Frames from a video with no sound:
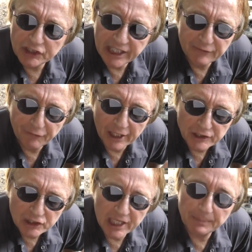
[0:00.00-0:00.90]
heat and
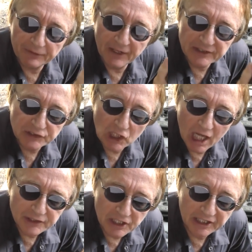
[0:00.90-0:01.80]
friction, it prevents
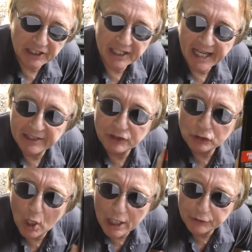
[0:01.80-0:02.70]
sludge, and it enhances
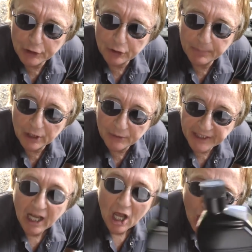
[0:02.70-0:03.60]
oil durability.
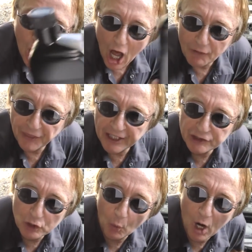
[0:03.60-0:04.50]
All things
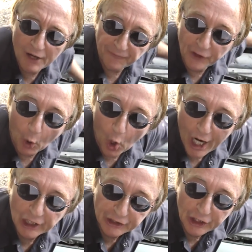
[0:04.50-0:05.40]
you want for the
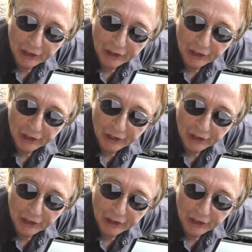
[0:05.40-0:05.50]
oil in your